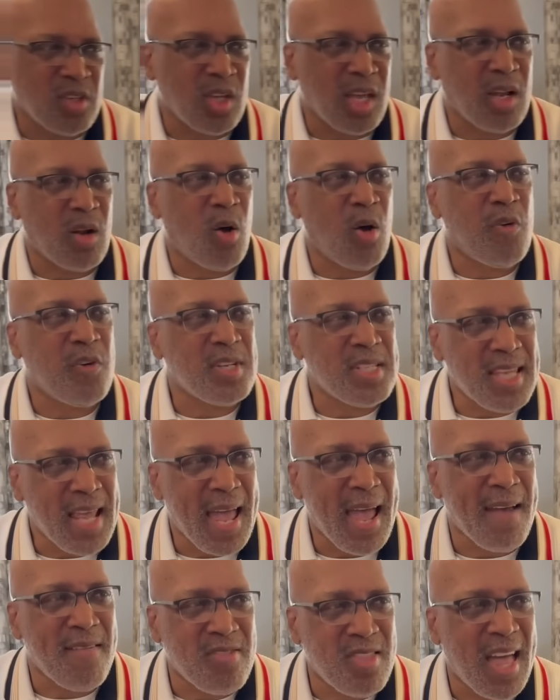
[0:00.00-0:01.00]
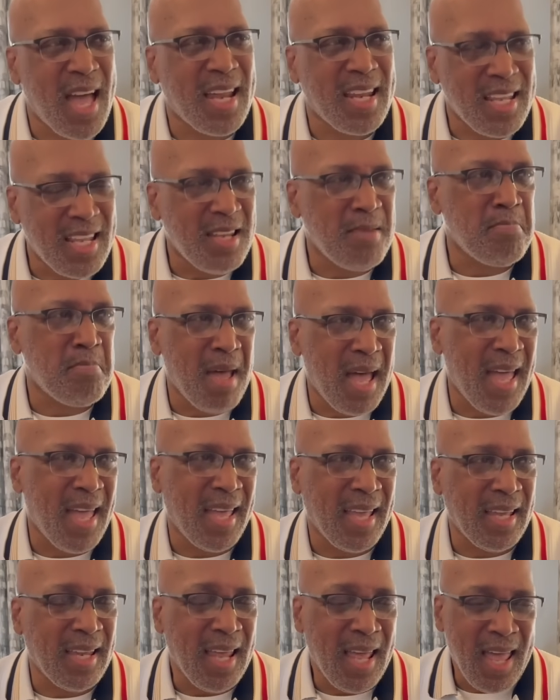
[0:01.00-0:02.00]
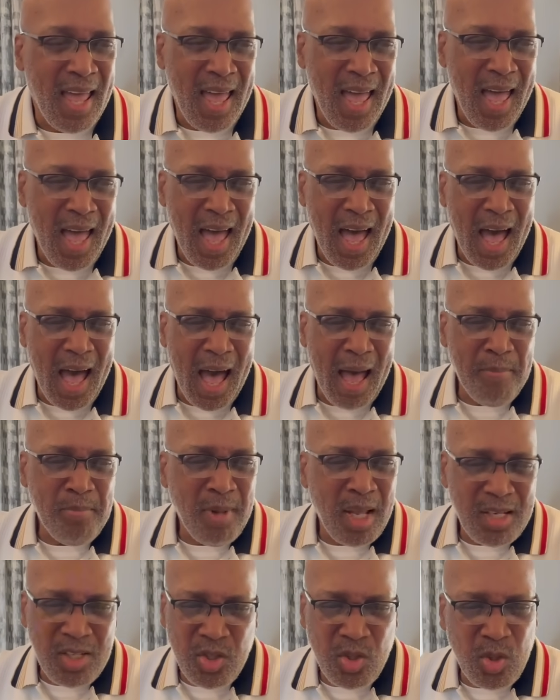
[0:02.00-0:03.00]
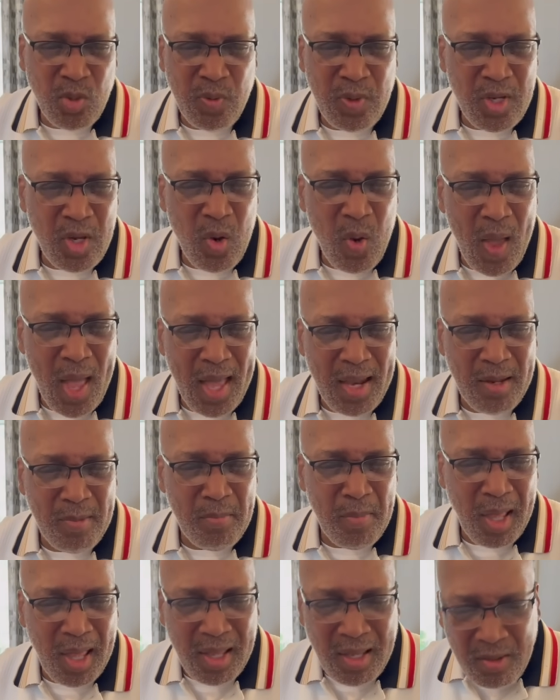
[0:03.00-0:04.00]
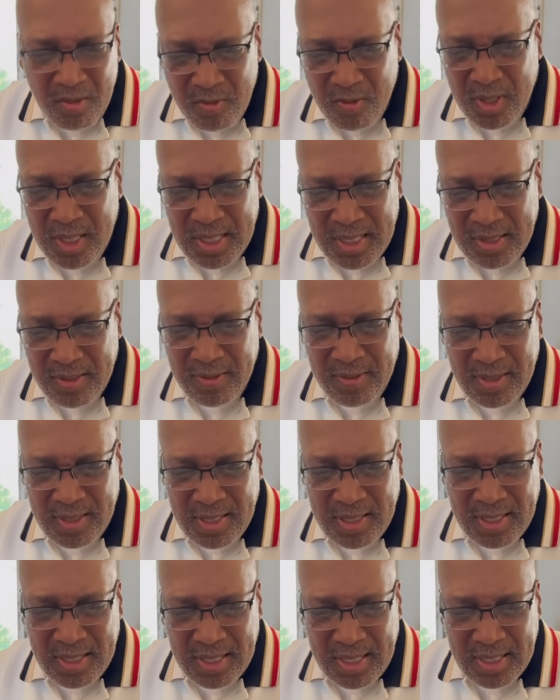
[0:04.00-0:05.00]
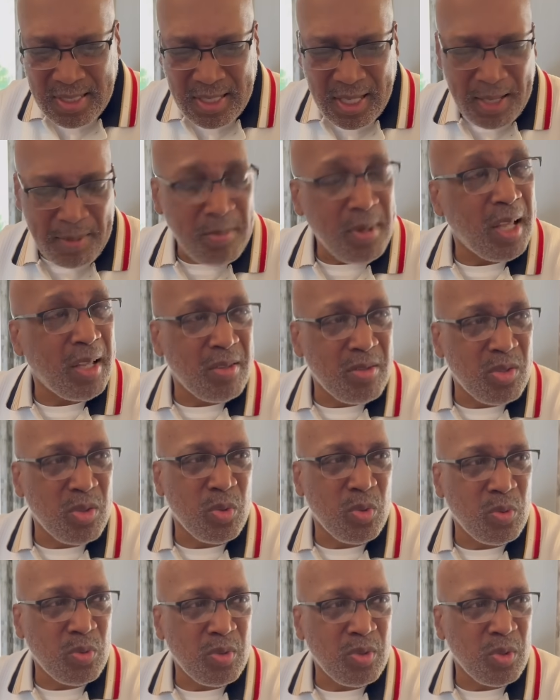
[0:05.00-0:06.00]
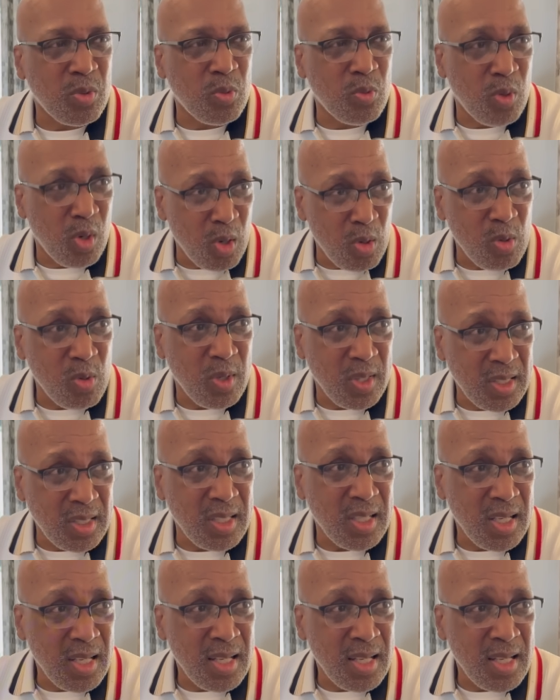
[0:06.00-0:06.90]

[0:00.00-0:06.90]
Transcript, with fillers: You gotta always have that in mind. I'm not sure what you had in mind when it came down to, to Roe and,